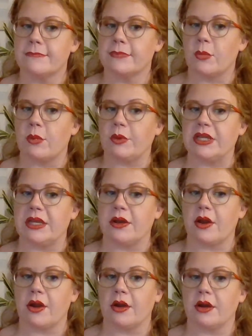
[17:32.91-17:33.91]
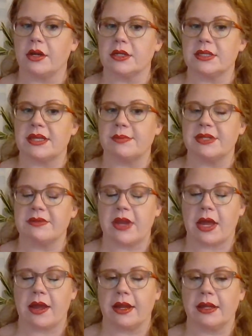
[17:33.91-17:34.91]
when we did our sums of
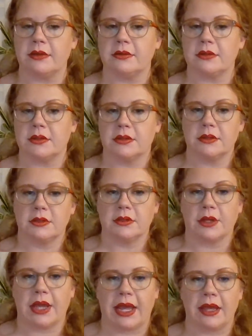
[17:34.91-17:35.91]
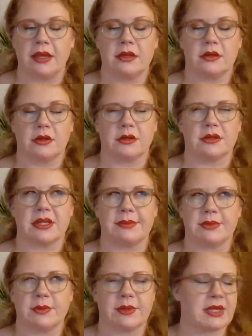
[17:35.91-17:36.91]
9, okay, our
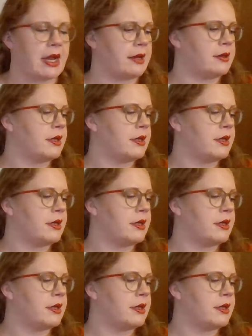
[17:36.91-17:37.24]
sums with 9.